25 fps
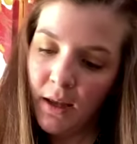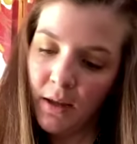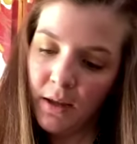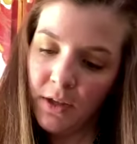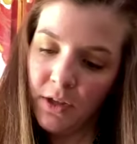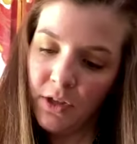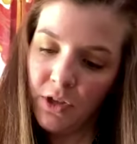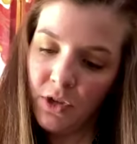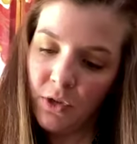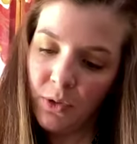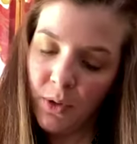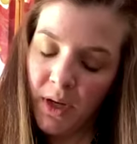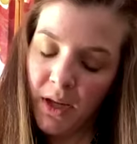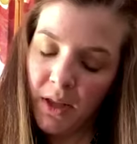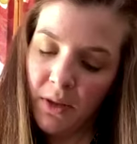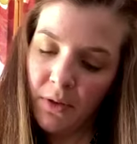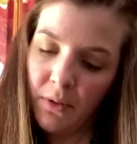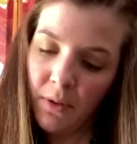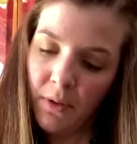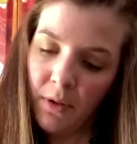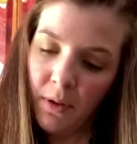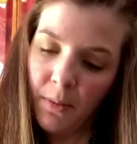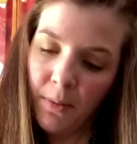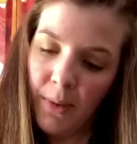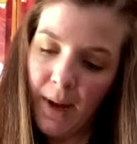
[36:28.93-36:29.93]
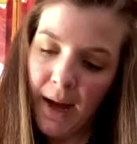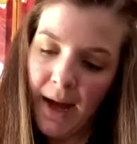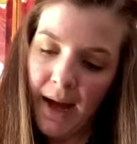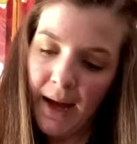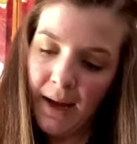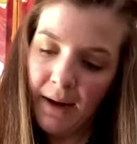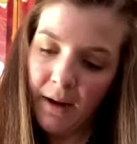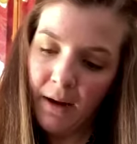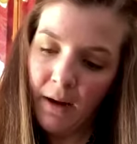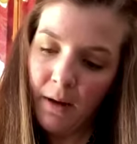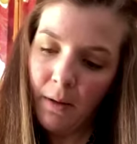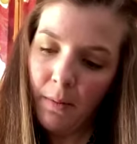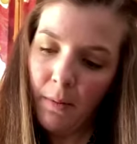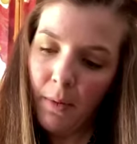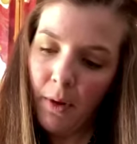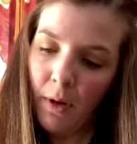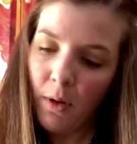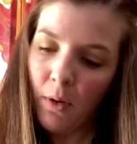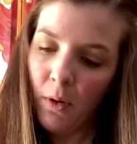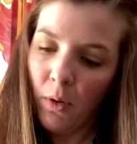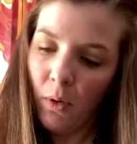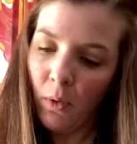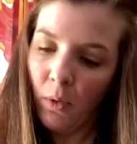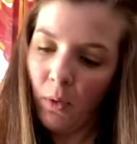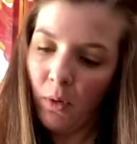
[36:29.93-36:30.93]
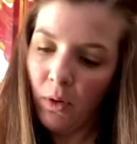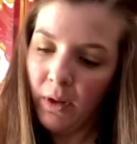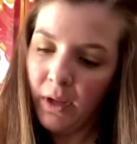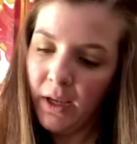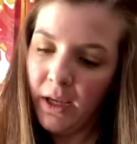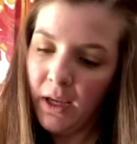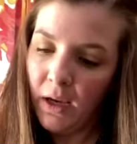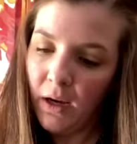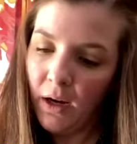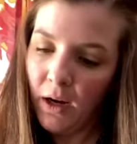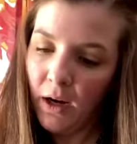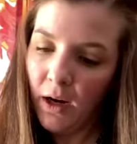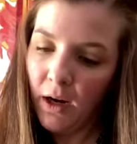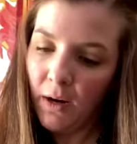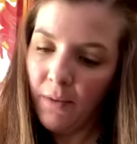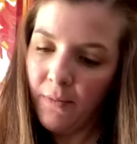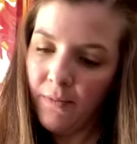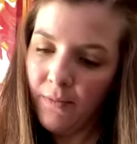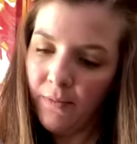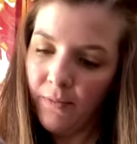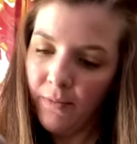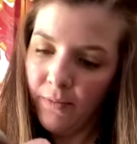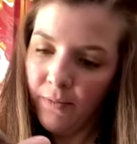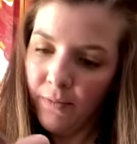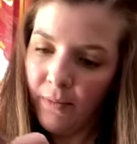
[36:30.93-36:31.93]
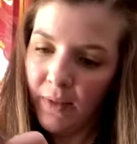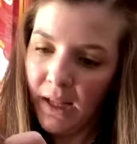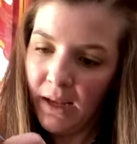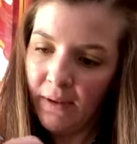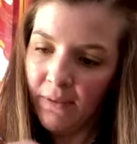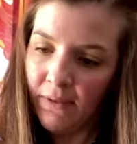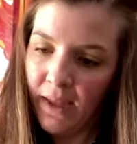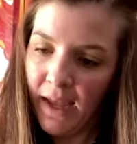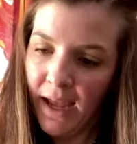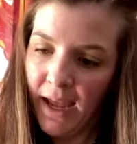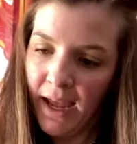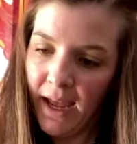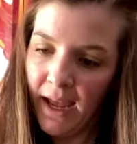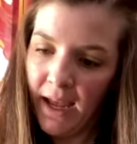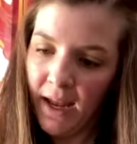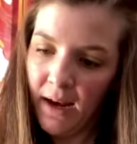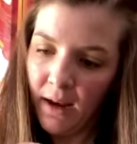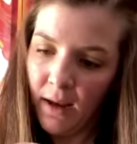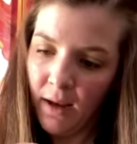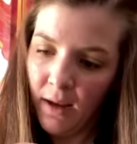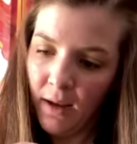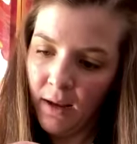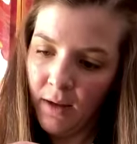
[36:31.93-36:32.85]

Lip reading: String through the bottom hole here of the head.